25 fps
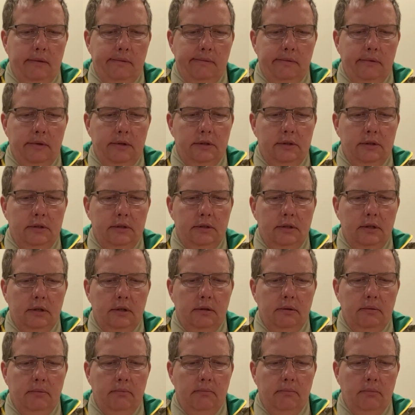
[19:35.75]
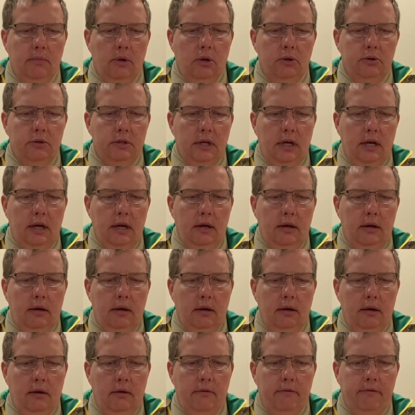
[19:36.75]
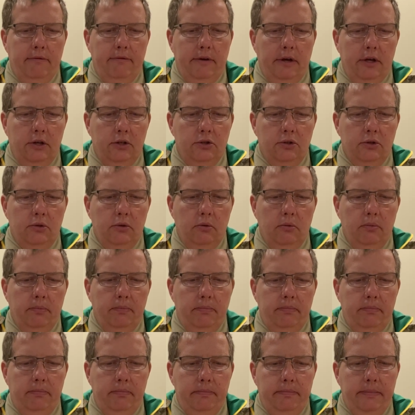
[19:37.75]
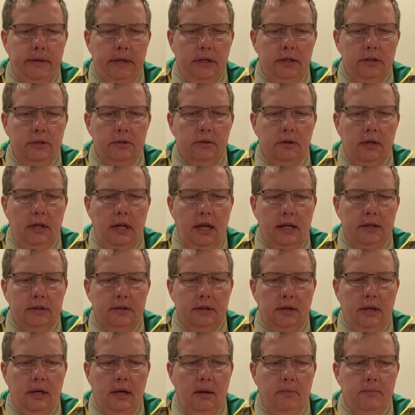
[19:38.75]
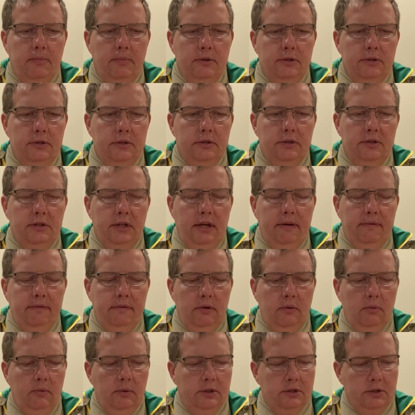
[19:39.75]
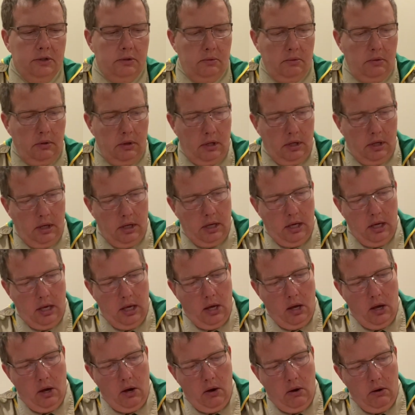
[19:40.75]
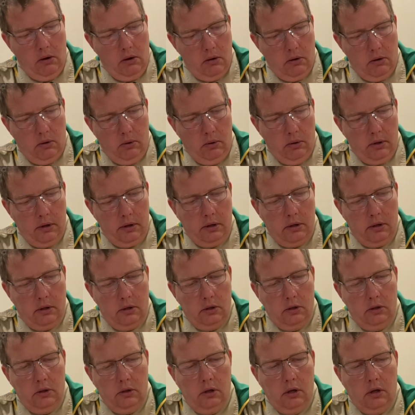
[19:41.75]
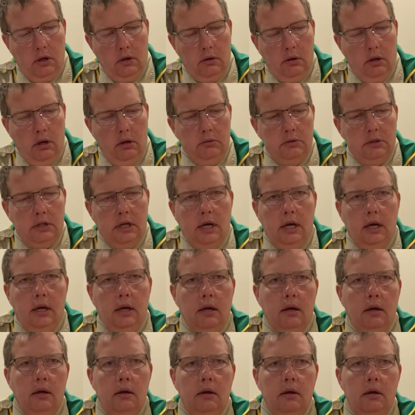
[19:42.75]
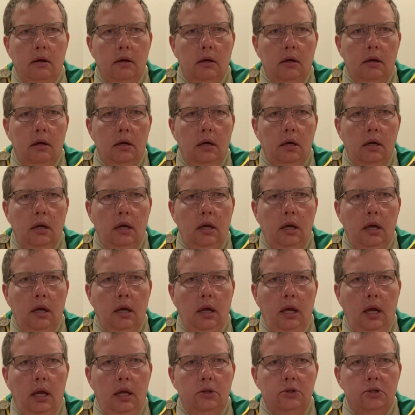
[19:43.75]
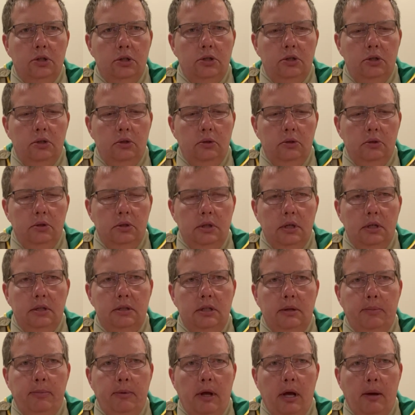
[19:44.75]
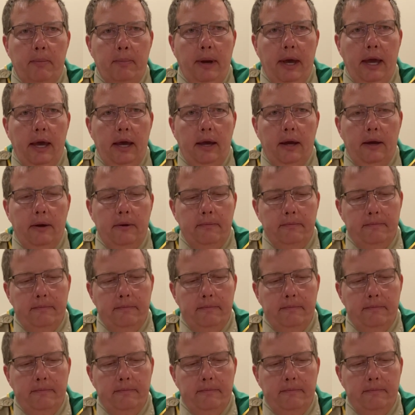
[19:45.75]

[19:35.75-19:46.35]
This is a multi-functional piece. It has a compass, a safety whistle. Or you can go low-tech and just use a Ziploc bag.